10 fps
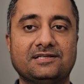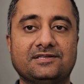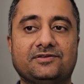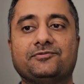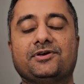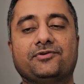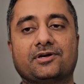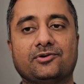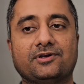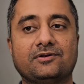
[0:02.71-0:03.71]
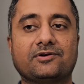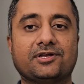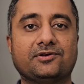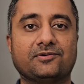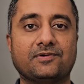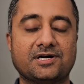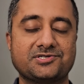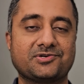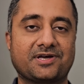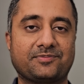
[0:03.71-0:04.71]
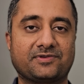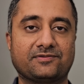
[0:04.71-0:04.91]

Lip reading: This week we are going to look into Azure App